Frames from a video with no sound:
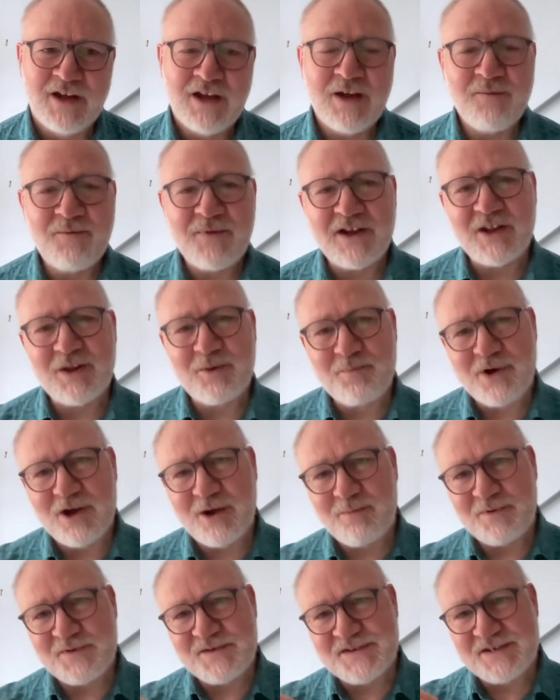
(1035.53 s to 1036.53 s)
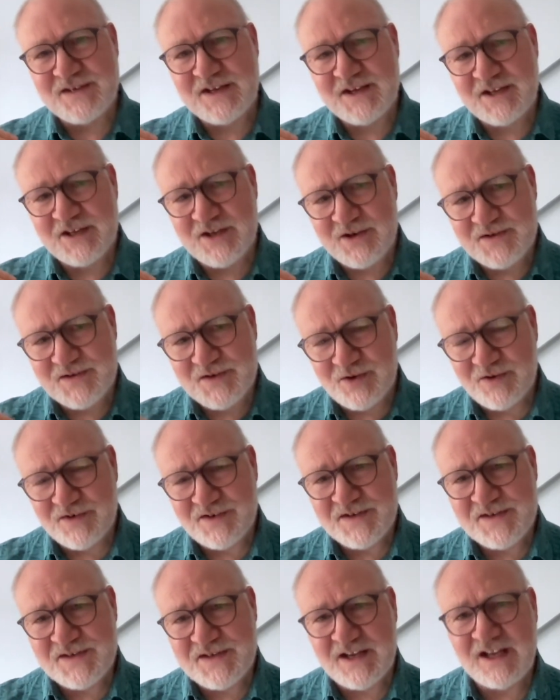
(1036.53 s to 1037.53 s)
In fact, the Bible goes on
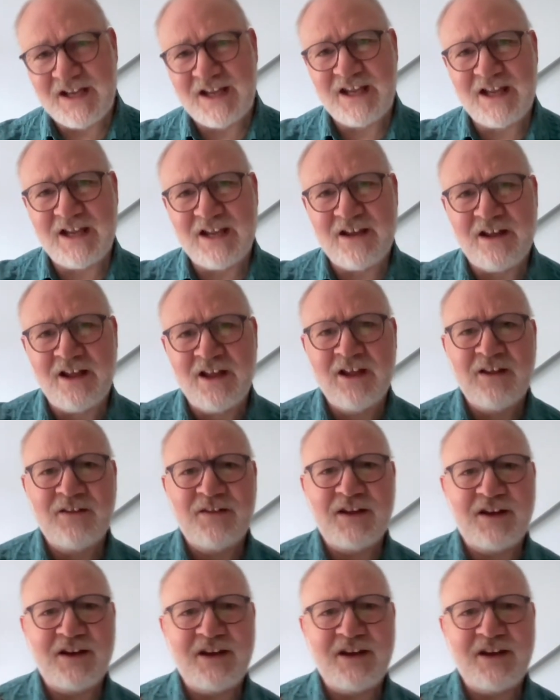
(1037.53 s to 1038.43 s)
to say here that